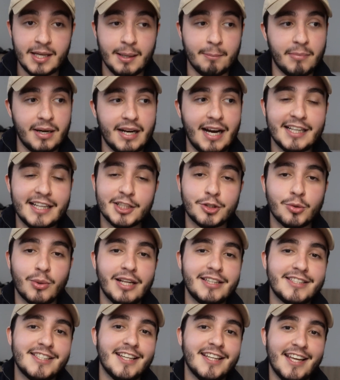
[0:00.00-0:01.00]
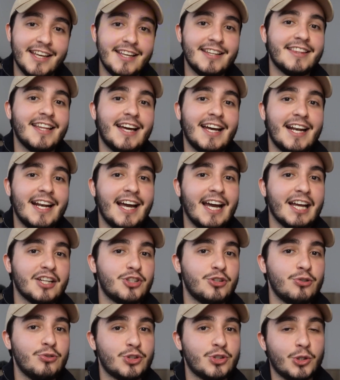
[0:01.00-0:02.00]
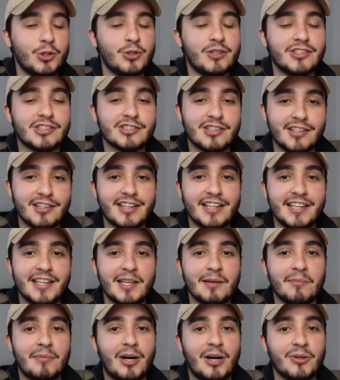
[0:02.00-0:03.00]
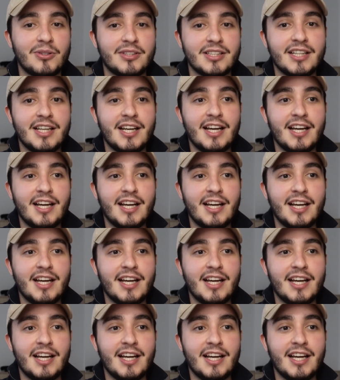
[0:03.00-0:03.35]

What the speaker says: But I just wanted to hint that at you so you can start thinking about